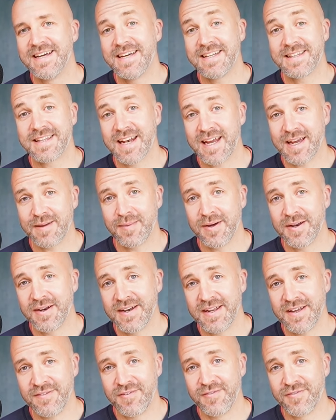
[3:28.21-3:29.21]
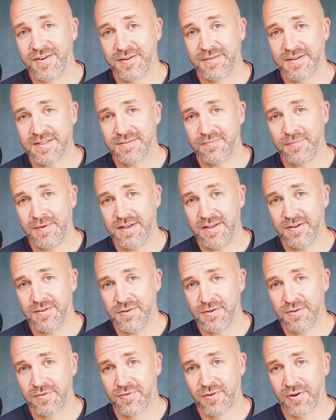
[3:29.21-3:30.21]
hit the like button if you found this video
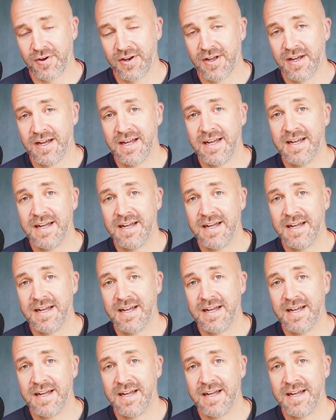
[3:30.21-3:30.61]
useful.